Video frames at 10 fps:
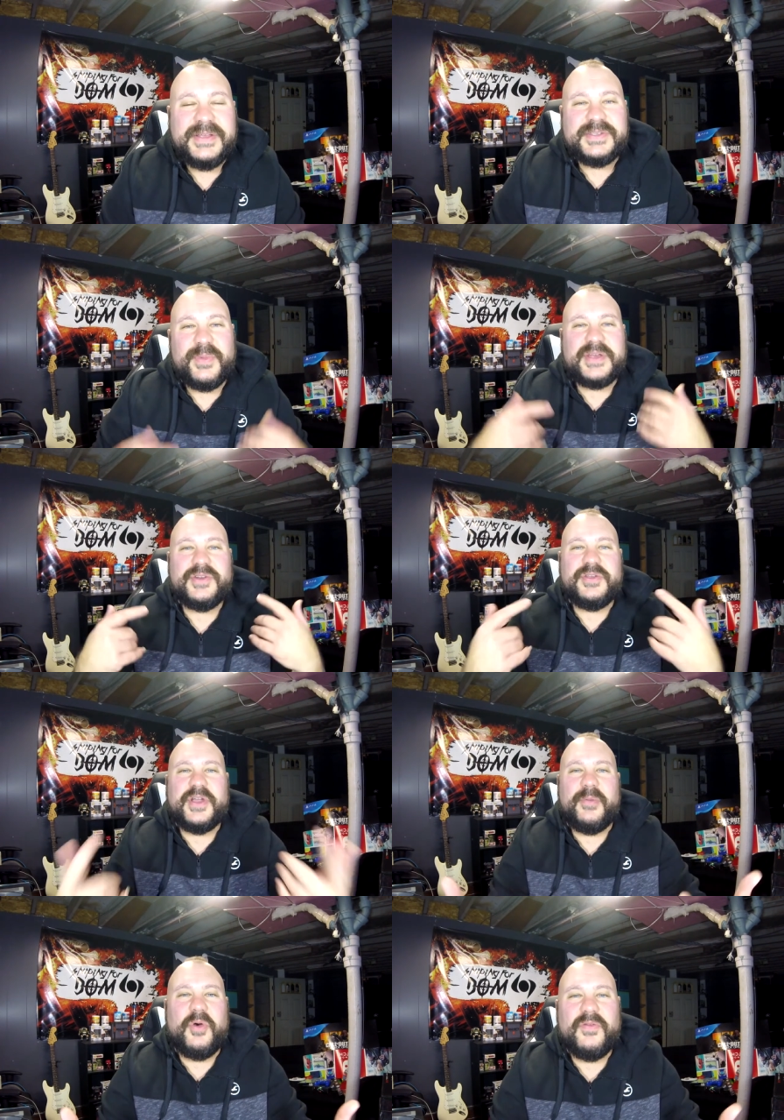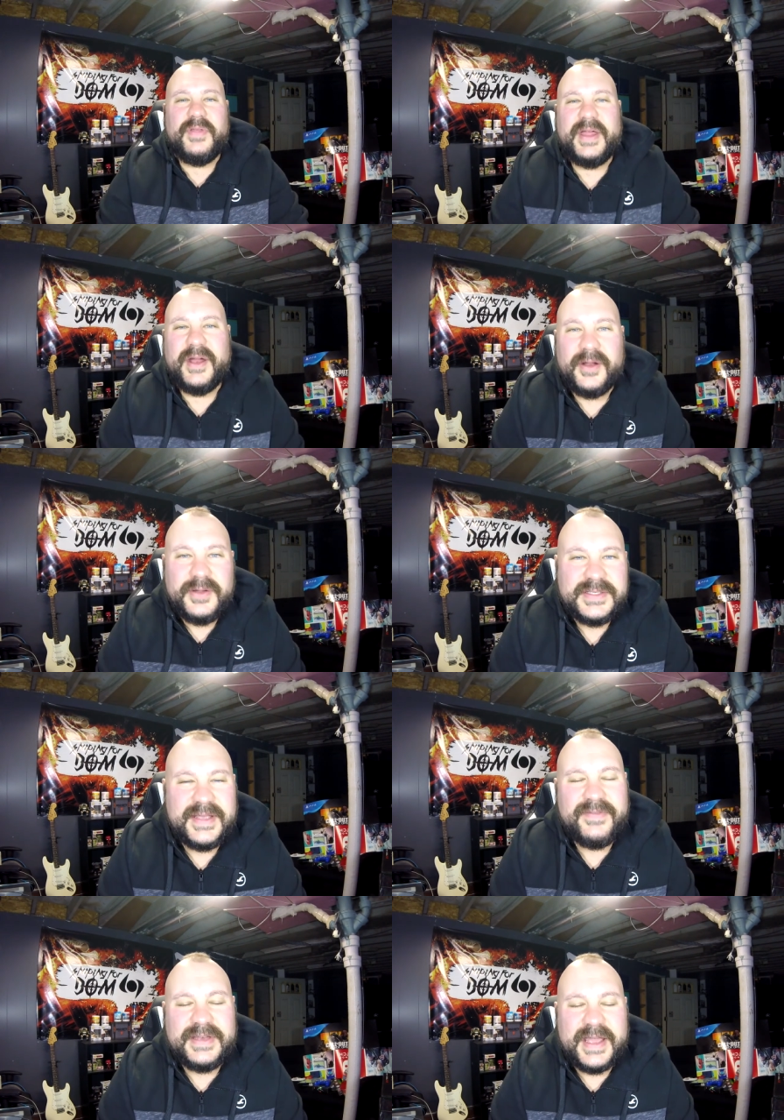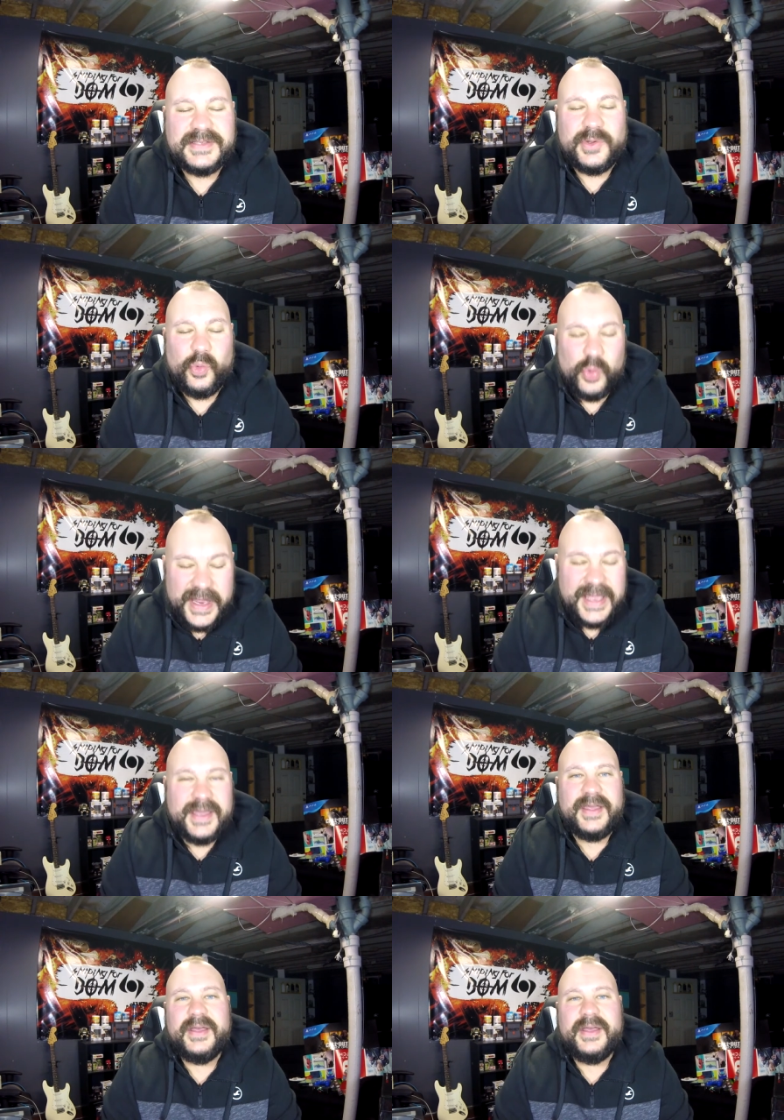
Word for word: so make sure you come over there seven days a week